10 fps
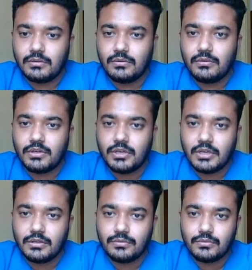
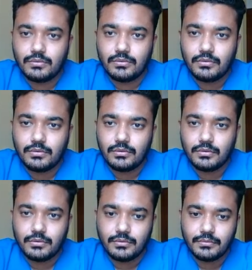Okay, so
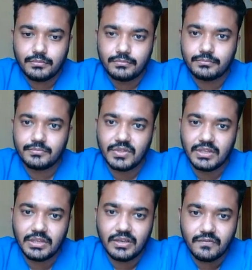he
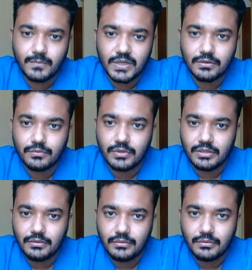gave me a
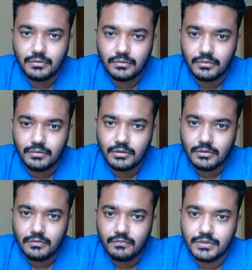queen,
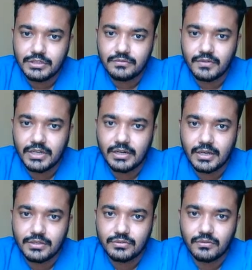which is very
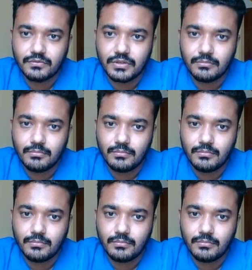nice of him.